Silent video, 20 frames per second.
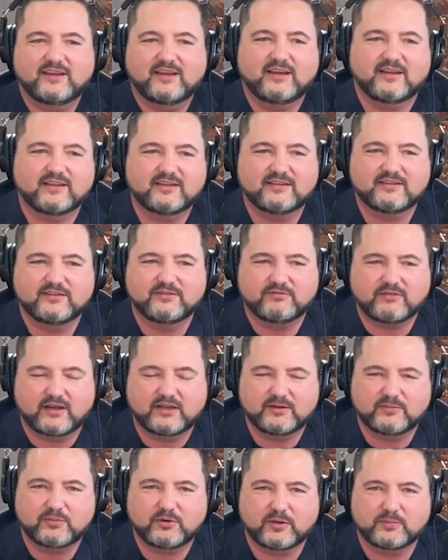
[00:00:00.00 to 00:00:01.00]
Yeah, you're
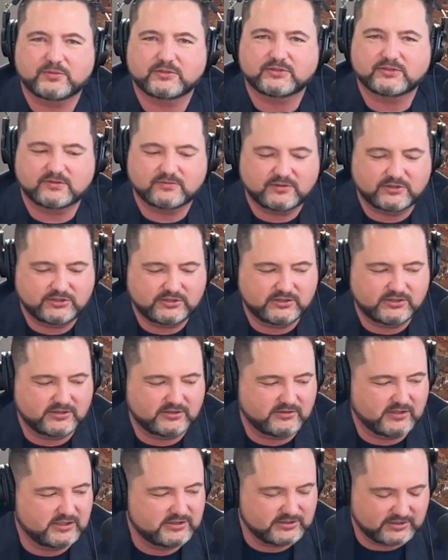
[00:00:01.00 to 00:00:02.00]
finding purpose in what you
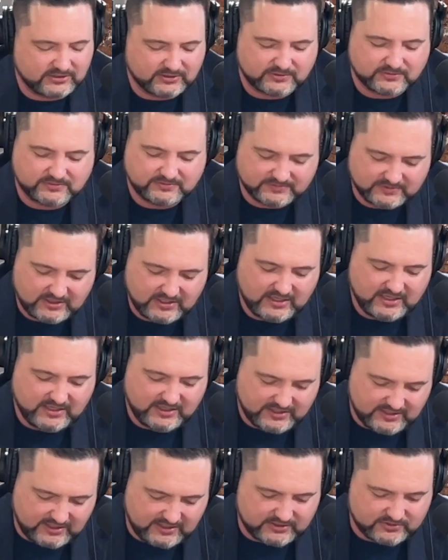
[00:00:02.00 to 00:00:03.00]
do. That's cool.
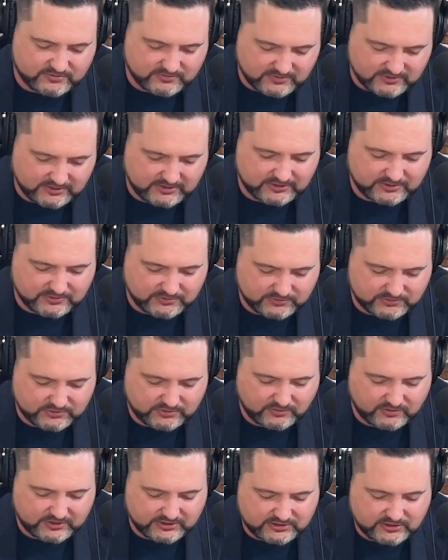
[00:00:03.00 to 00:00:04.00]
That is really a cool
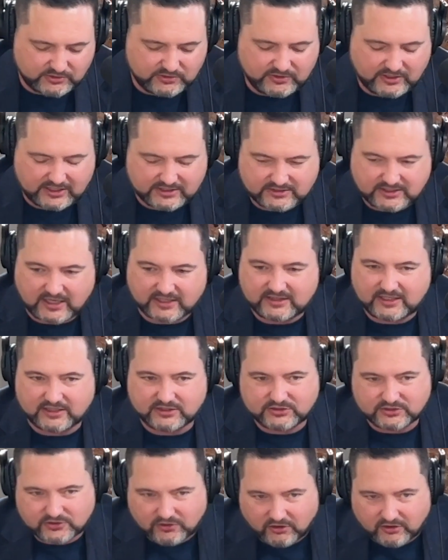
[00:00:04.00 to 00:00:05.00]
story. So you guys got that
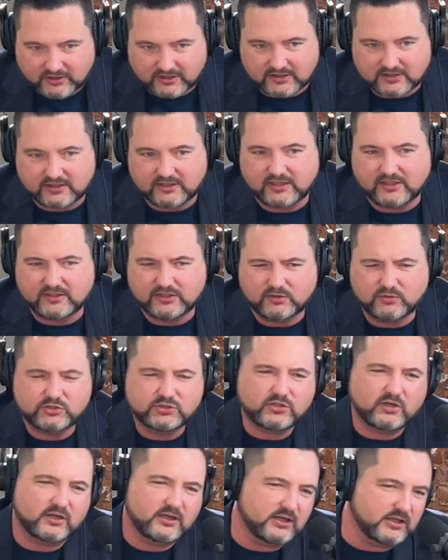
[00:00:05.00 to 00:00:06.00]
started, and you
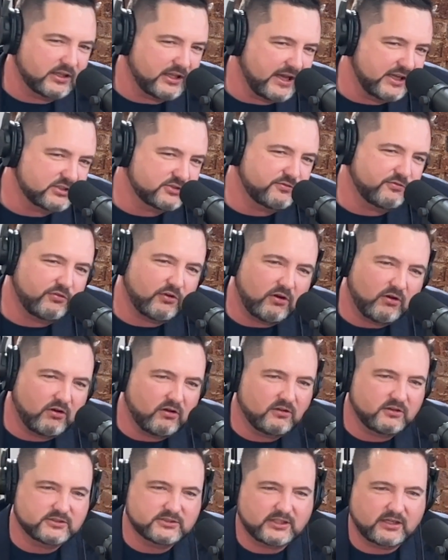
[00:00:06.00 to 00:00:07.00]
started it last
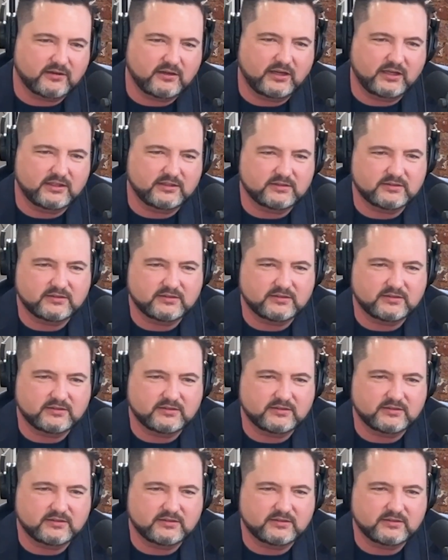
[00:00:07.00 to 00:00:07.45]
fall. Is that right?